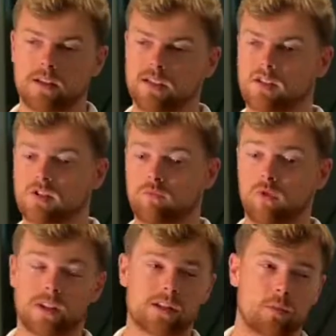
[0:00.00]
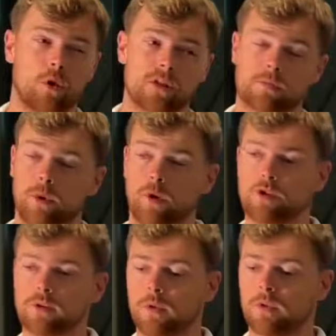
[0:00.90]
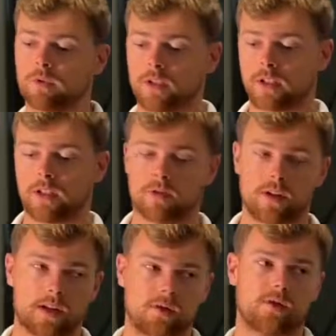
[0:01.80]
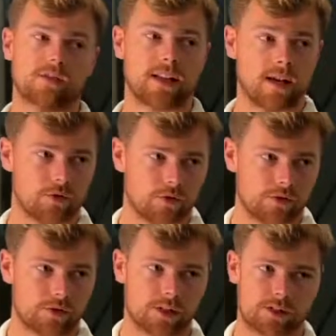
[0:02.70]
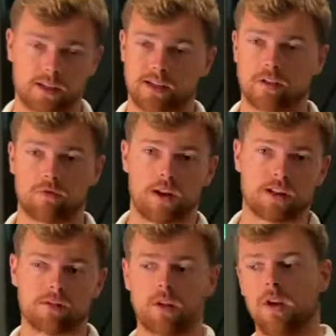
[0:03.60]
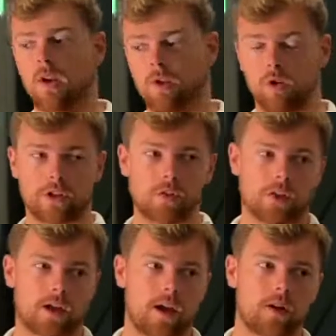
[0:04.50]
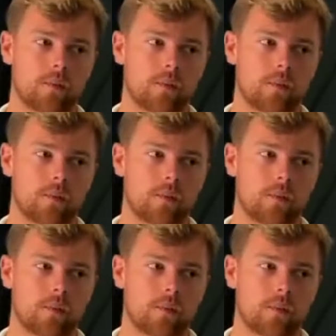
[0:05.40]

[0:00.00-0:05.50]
It's really small, it's portable. You can use it indoors and outdoors, so you can take it to the range or use it at home.